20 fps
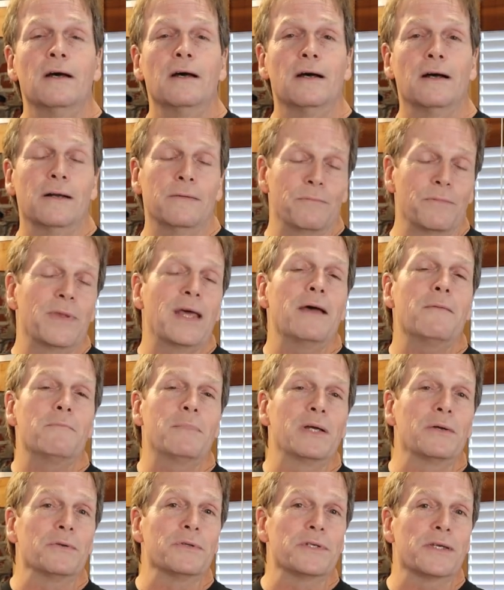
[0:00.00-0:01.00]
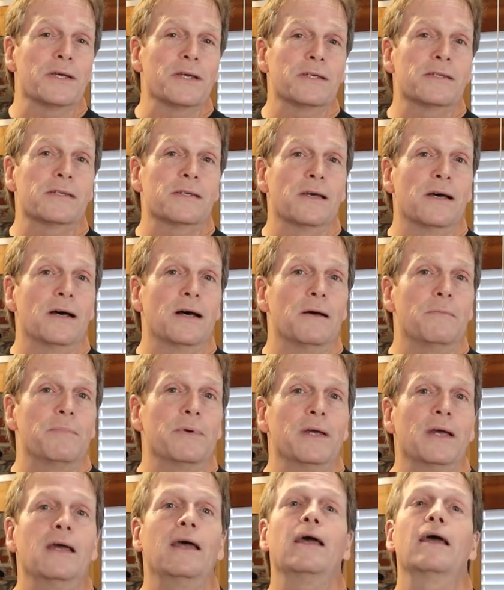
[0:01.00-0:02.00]
Um, that builds us up.
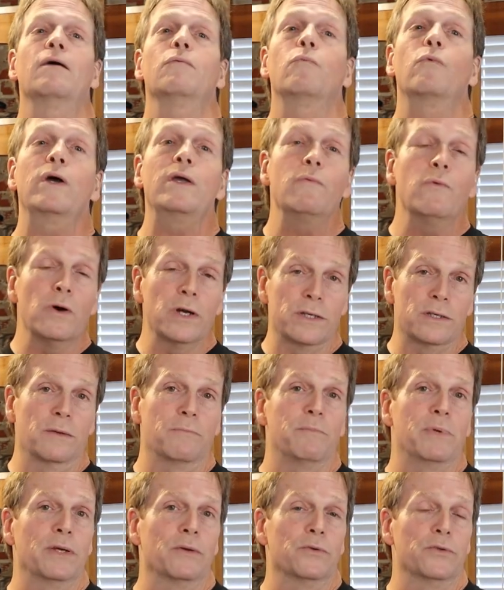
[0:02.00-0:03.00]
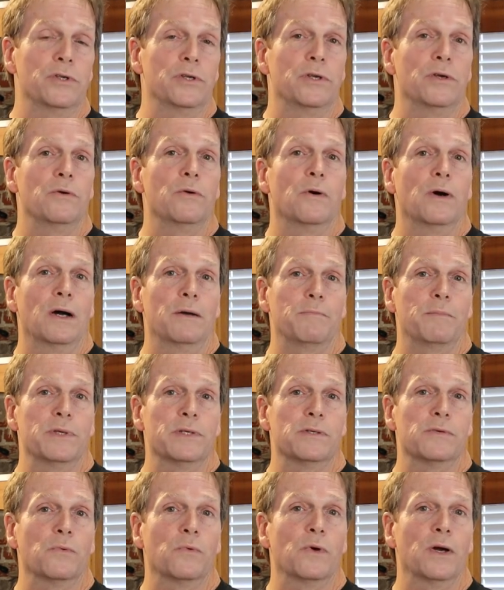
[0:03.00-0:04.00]
And we want to build you up
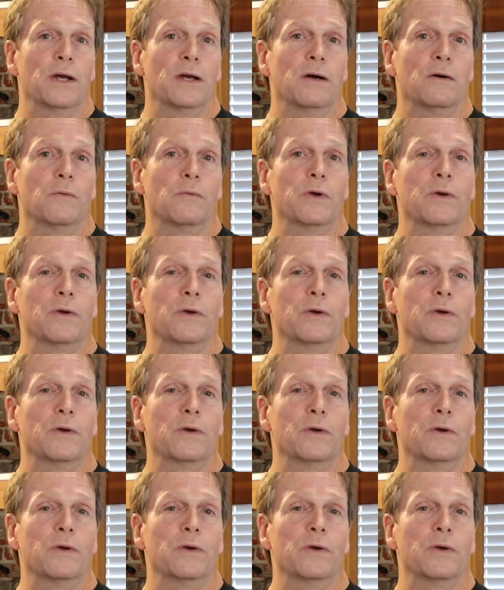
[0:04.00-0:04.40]
as well.